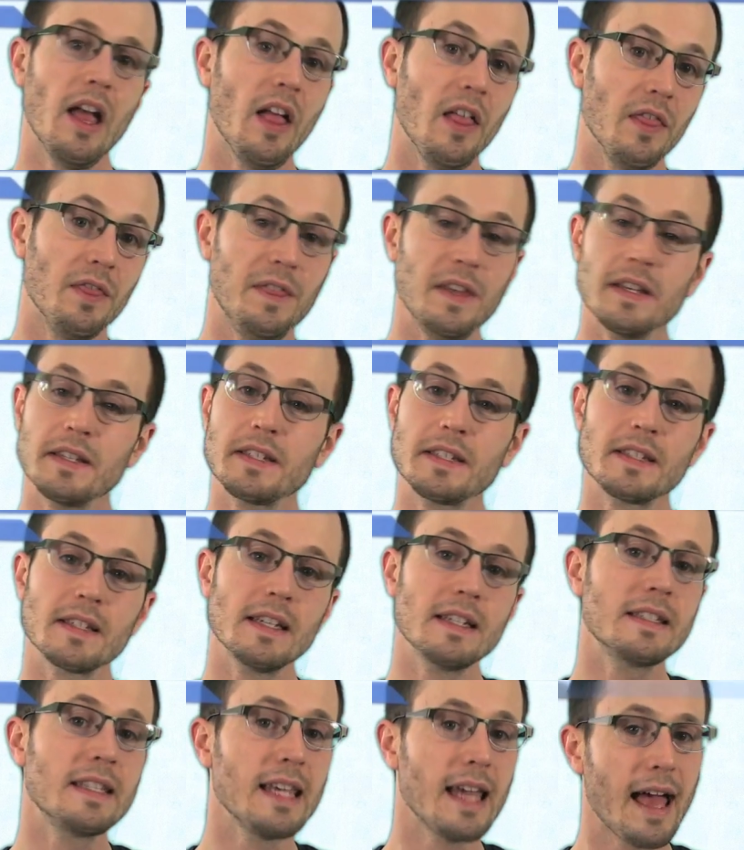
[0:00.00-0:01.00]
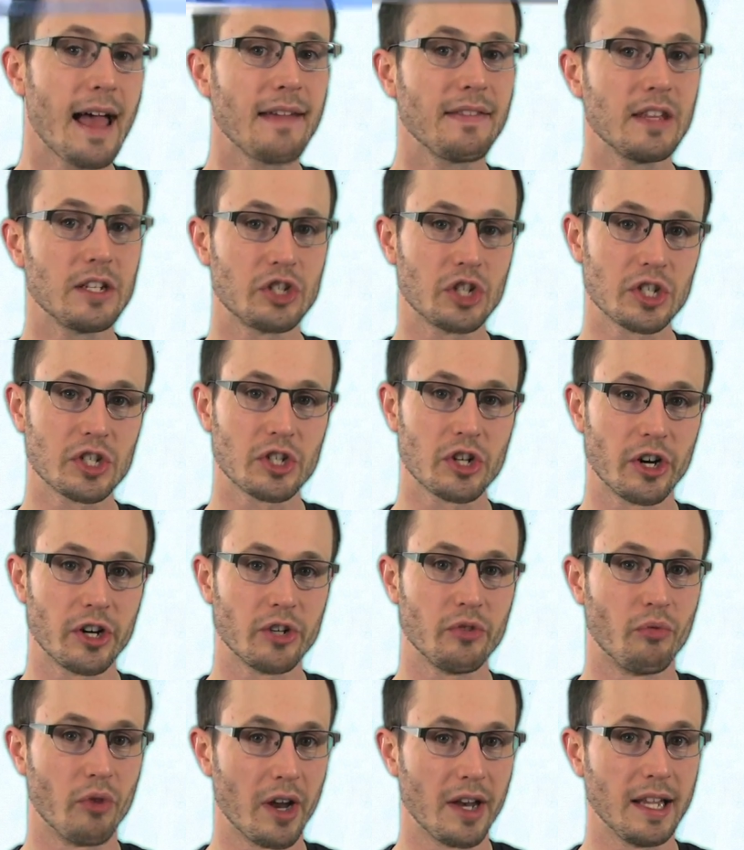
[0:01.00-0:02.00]
This is the ad that just
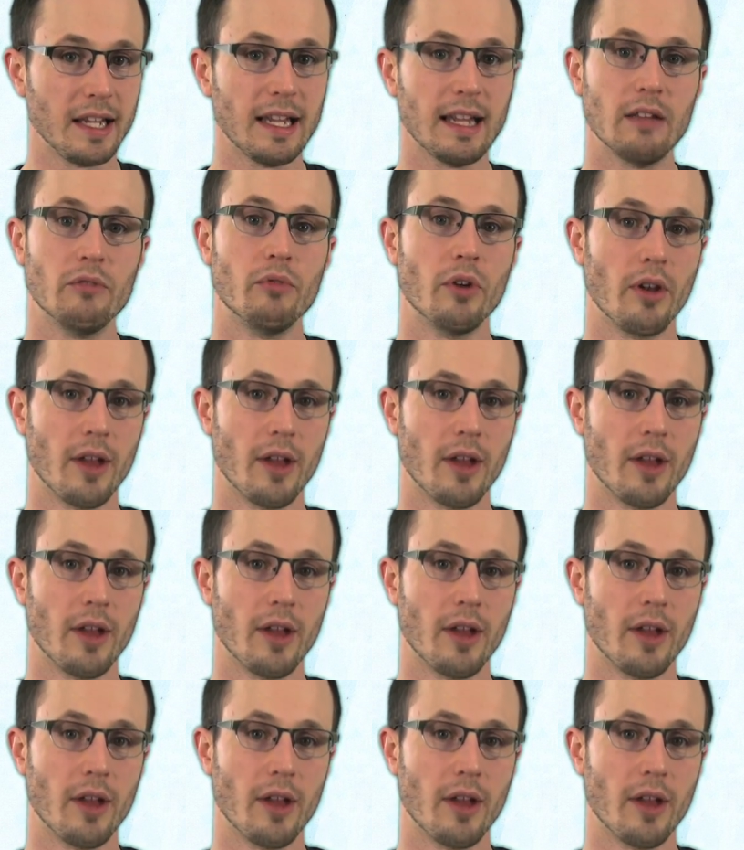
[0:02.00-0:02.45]
started running in Rhode